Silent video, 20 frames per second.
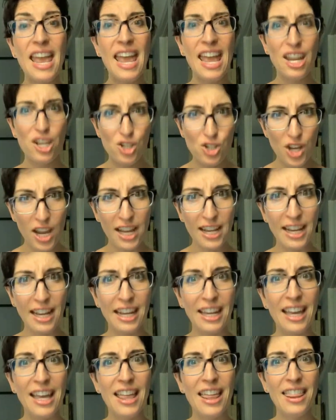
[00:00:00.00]
and
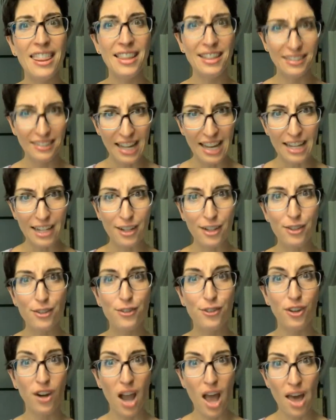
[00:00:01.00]
shining the light
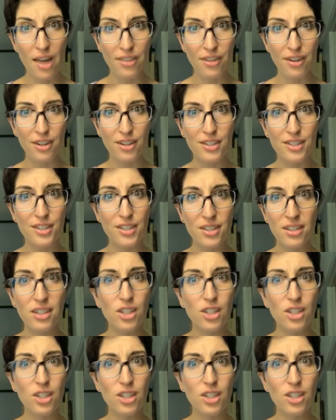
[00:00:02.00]
for others.